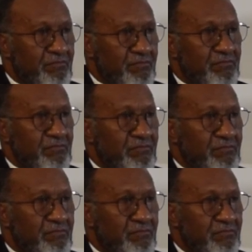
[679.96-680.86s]

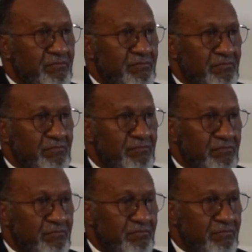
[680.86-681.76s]

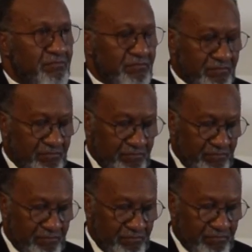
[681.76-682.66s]

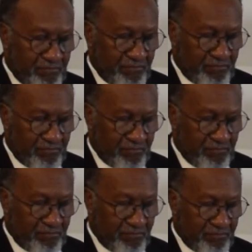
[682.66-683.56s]

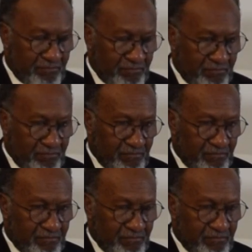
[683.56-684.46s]

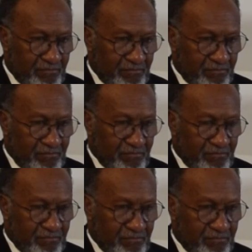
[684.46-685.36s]

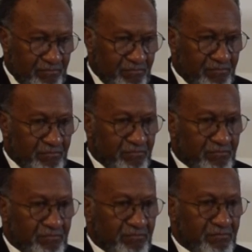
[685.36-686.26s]

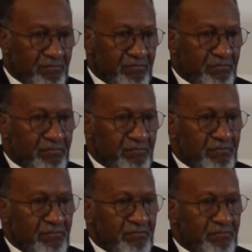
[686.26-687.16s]

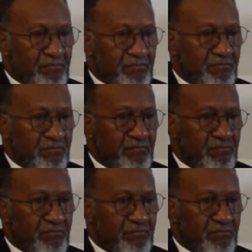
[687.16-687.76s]
(not speaking)